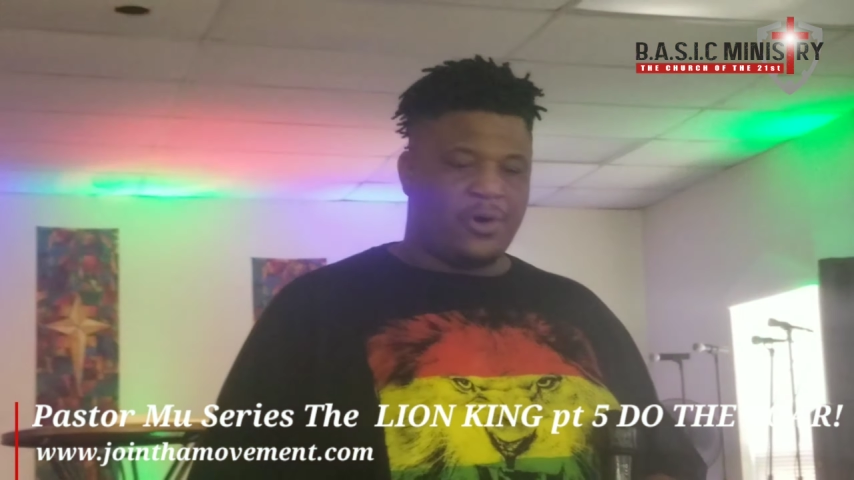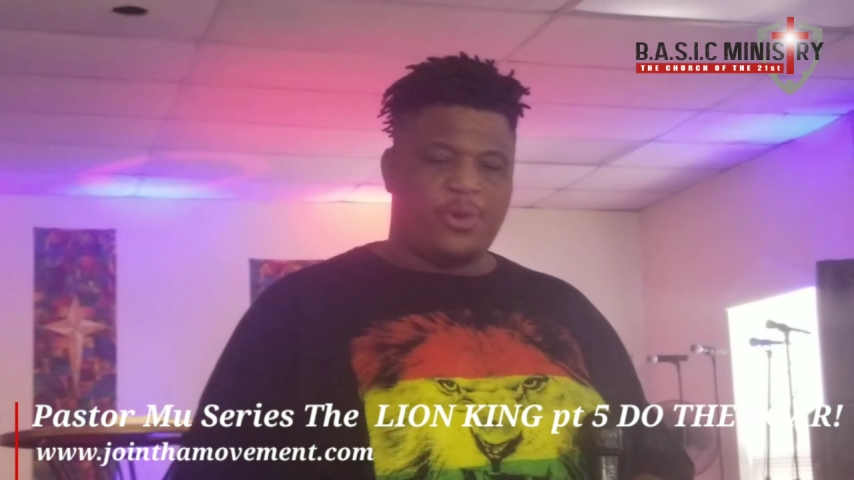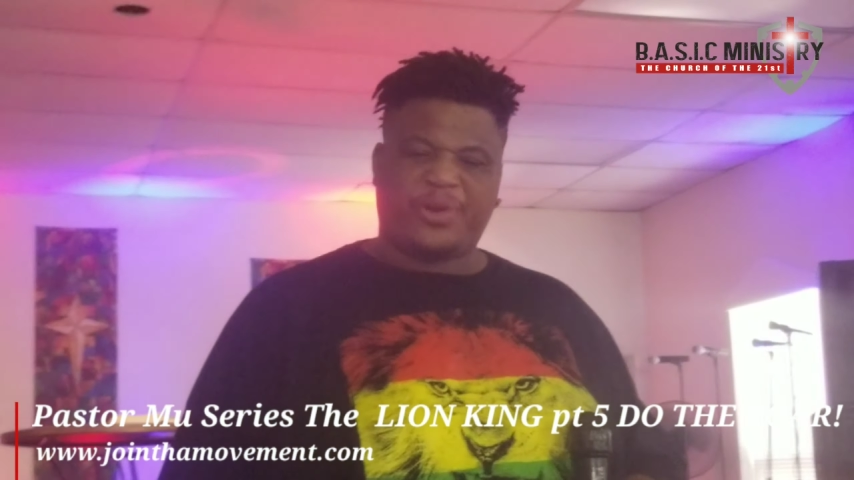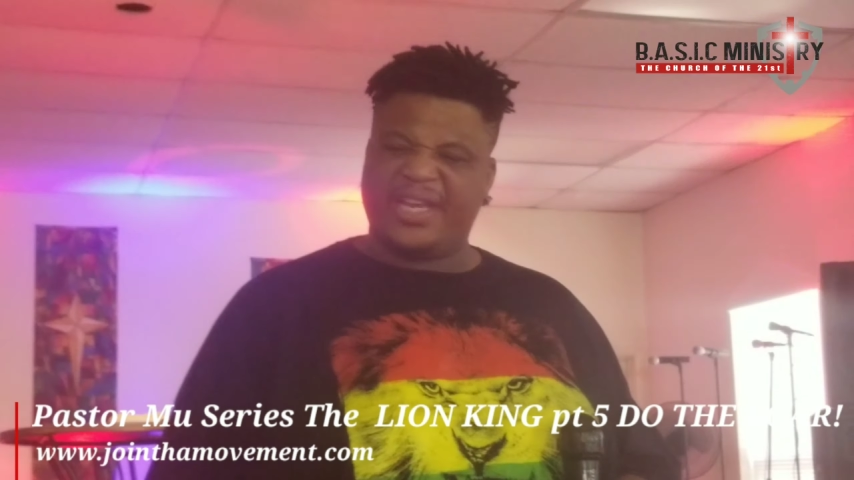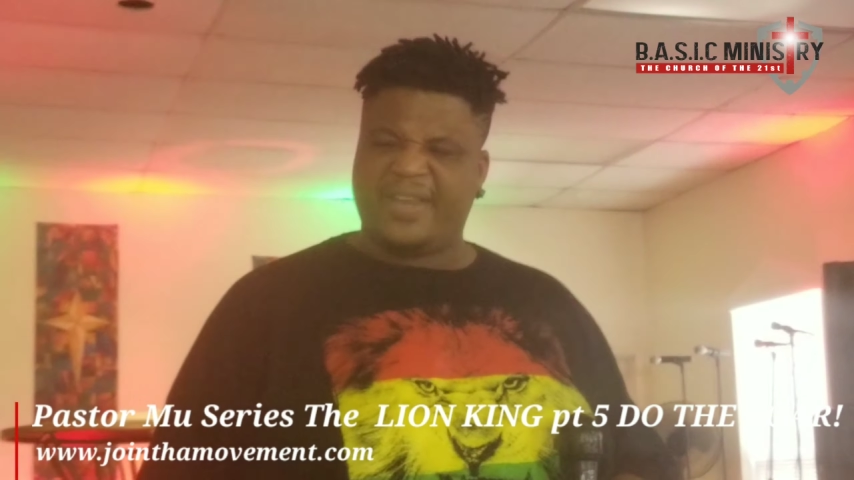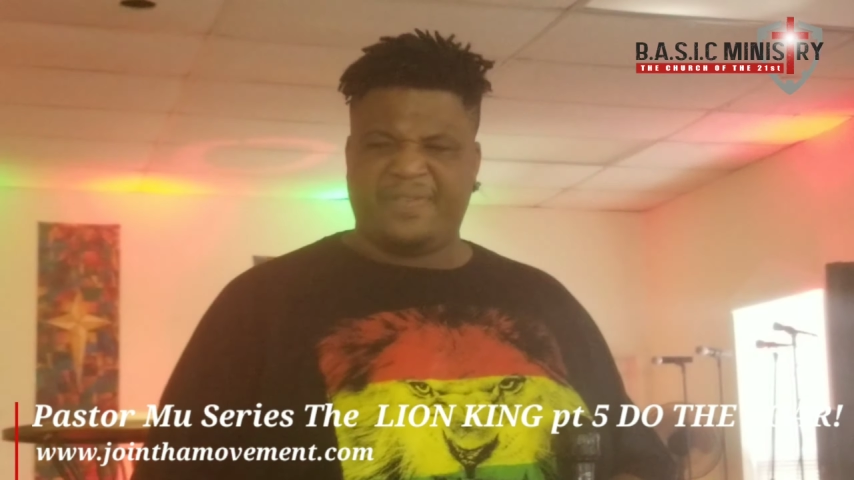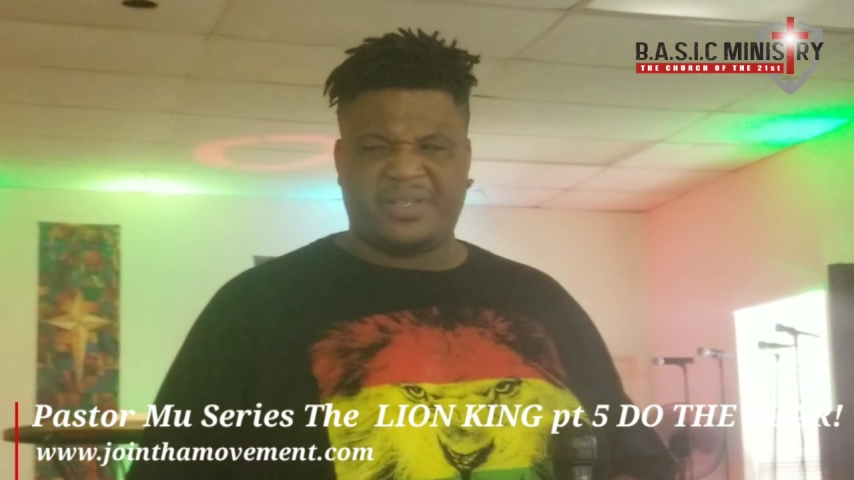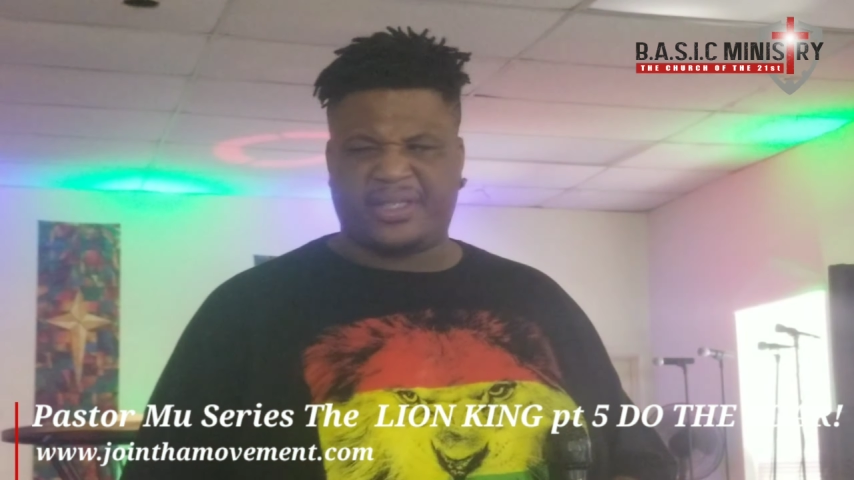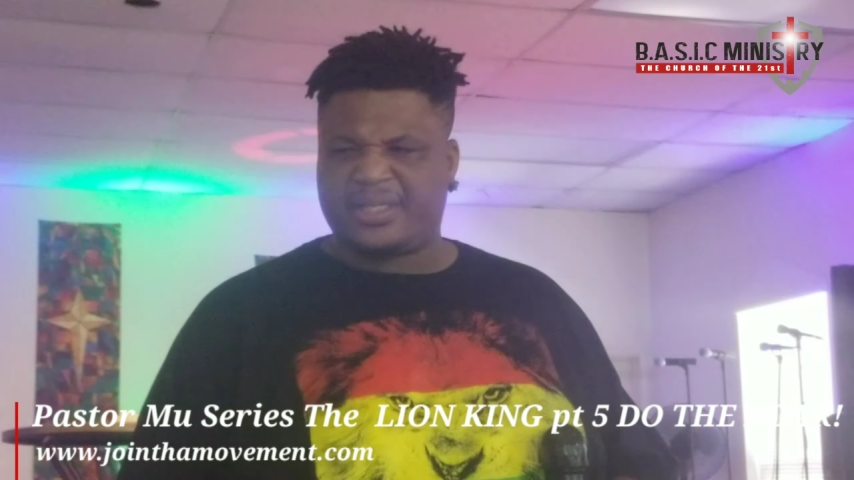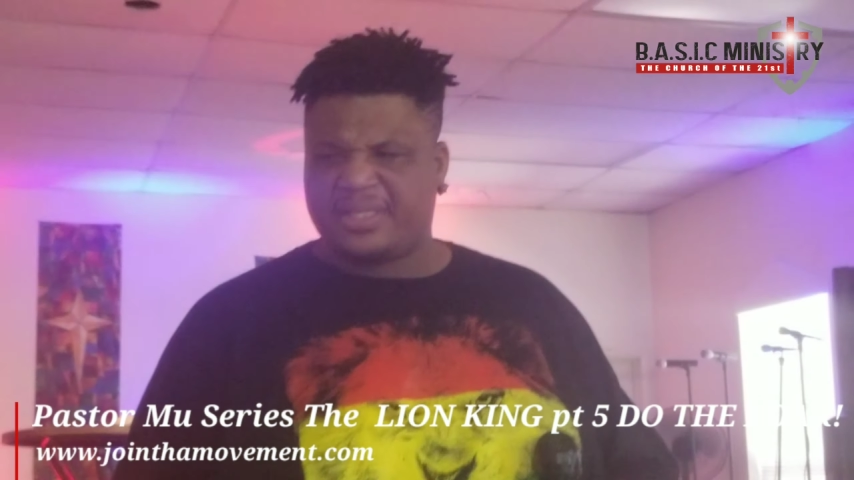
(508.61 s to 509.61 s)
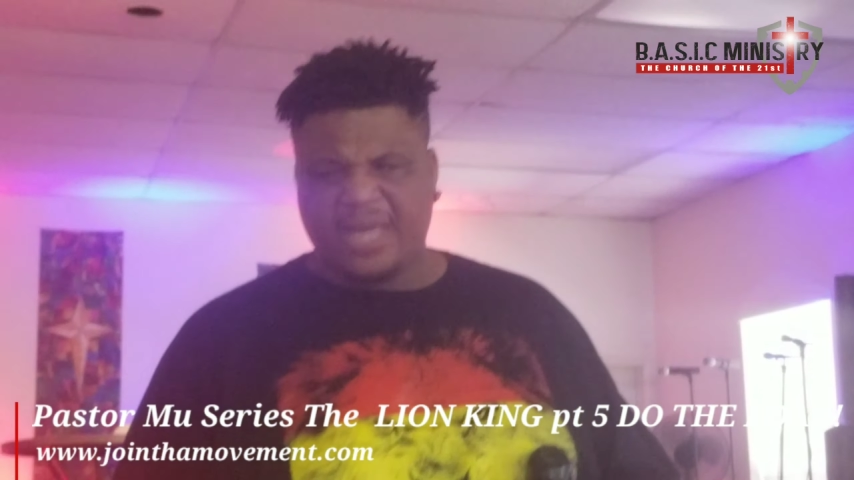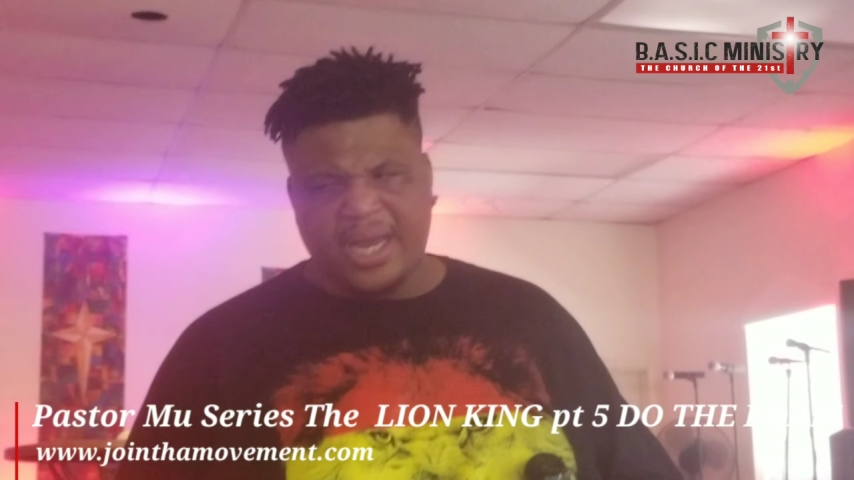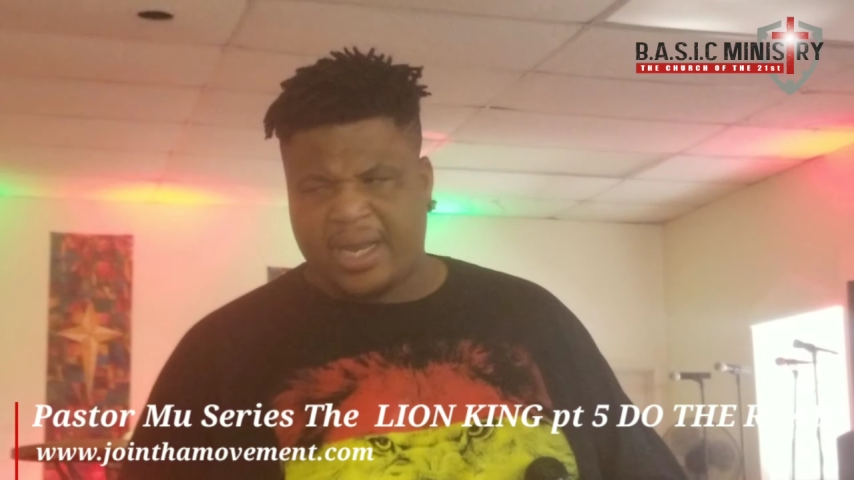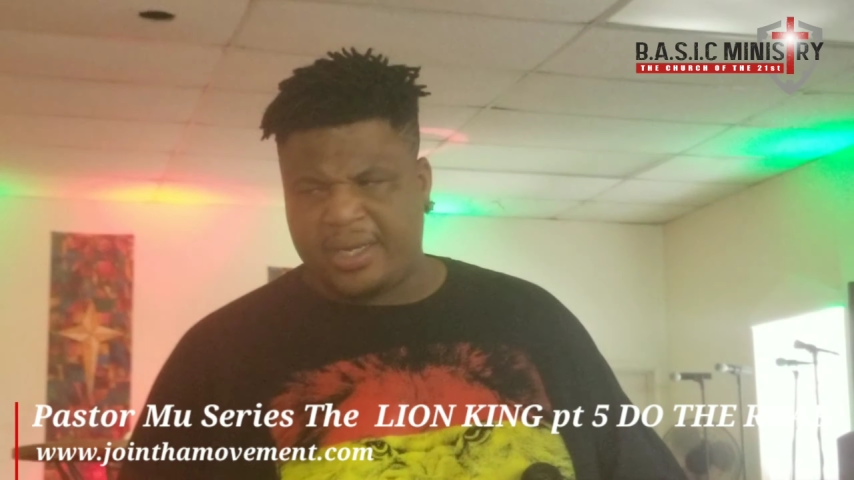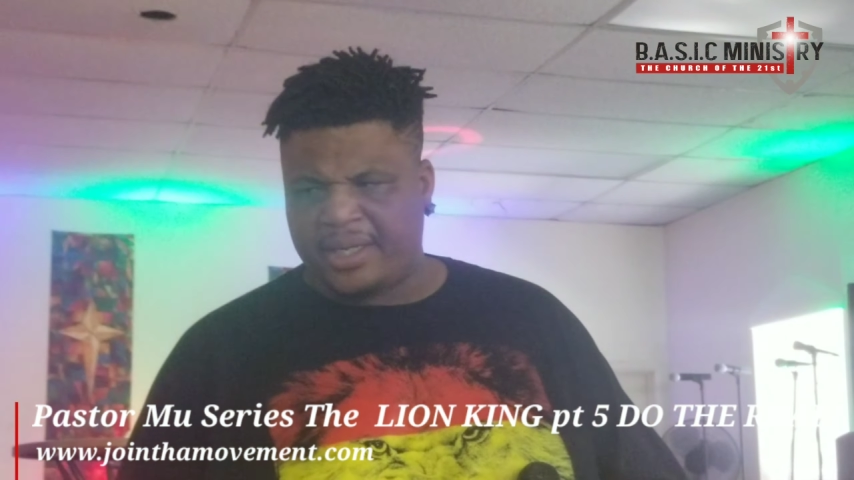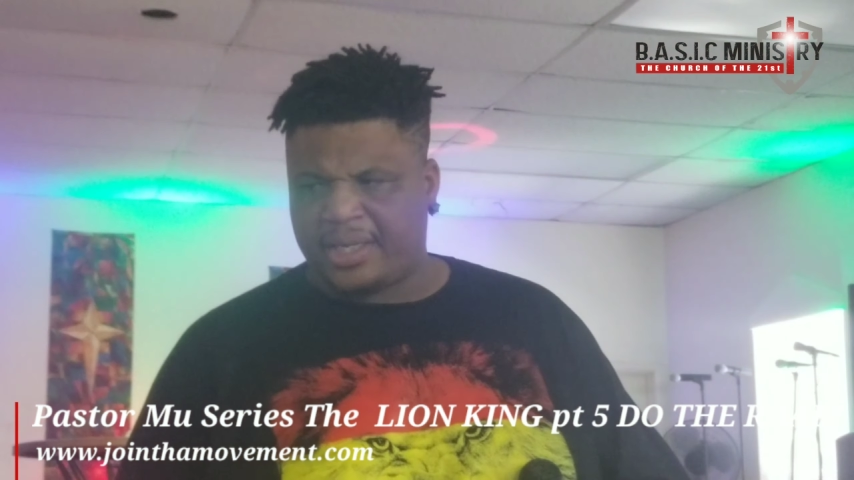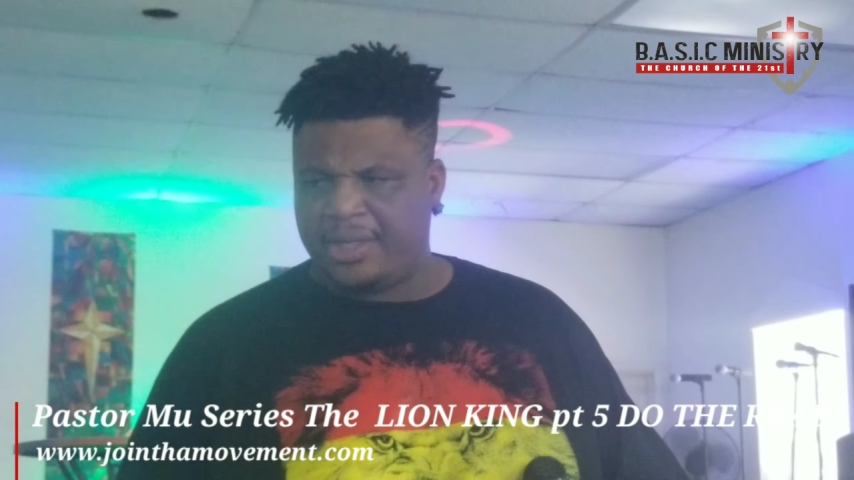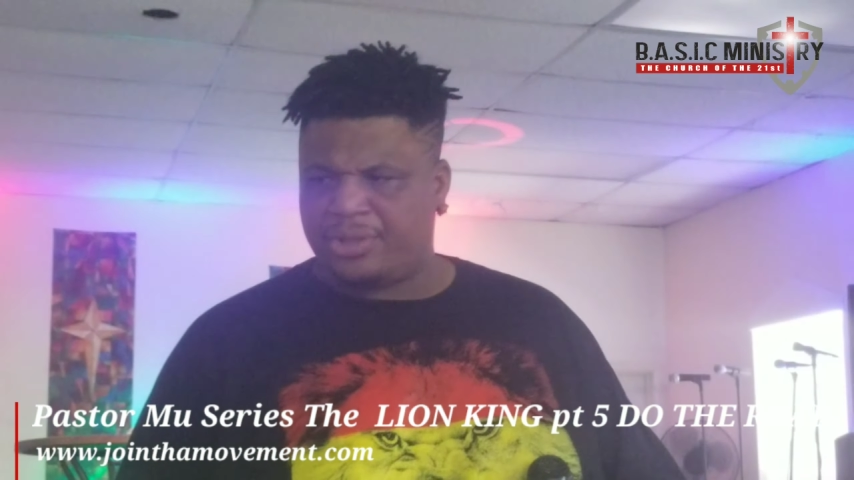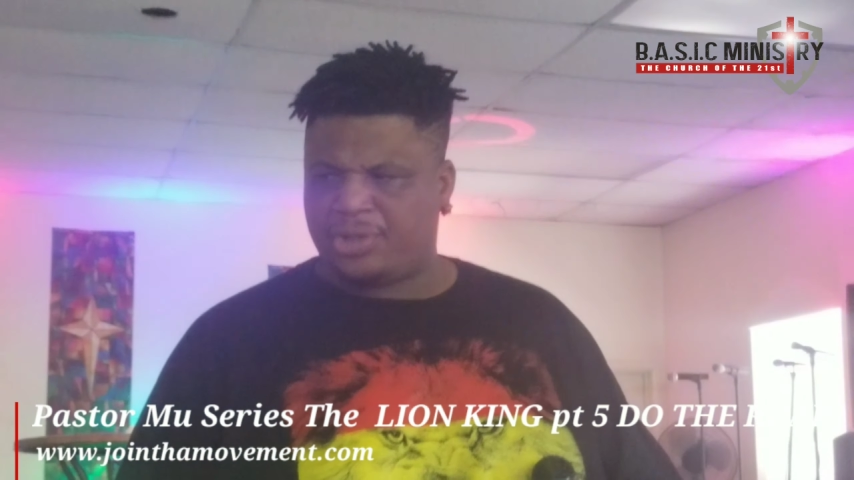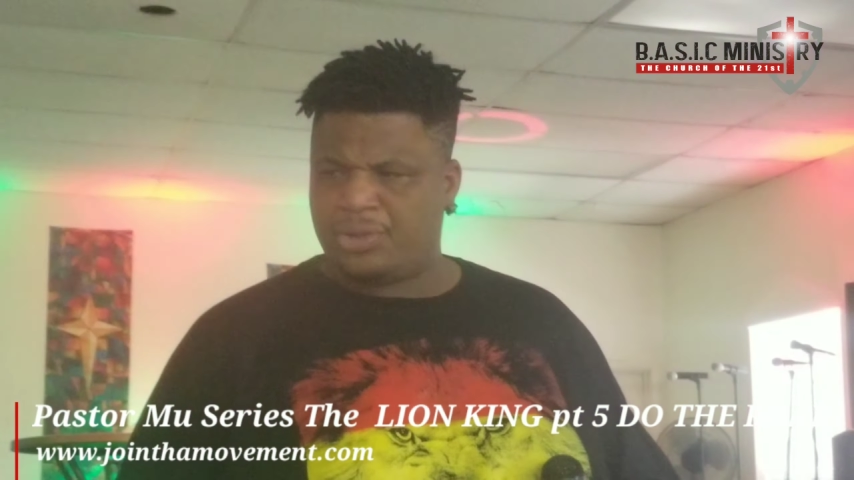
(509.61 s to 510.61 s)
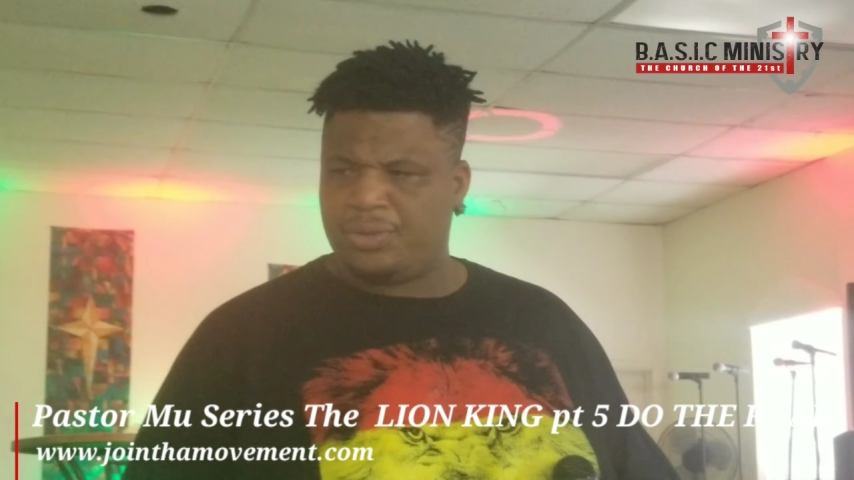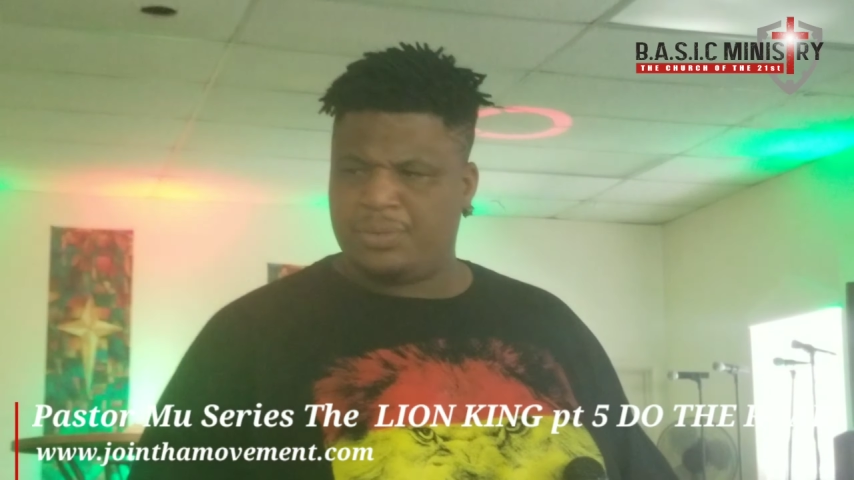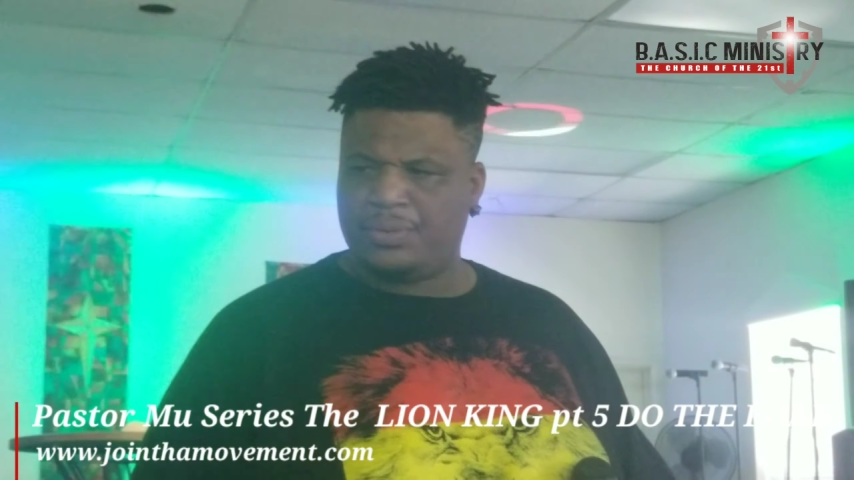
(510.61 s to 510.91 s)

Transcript: Who can even stand against you?